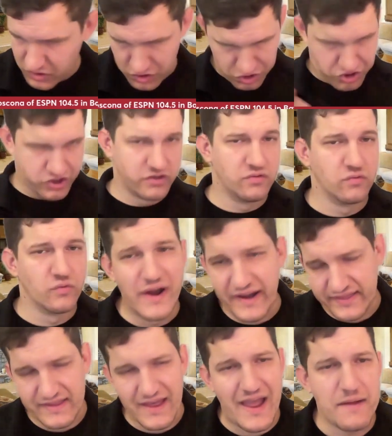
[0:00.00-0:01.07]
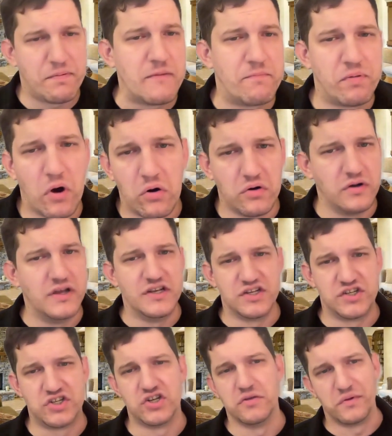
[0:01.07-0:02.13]
You shouldn't rank. AP poll
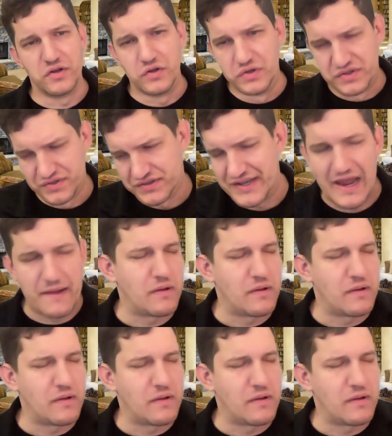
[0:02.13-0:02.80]
should be useless.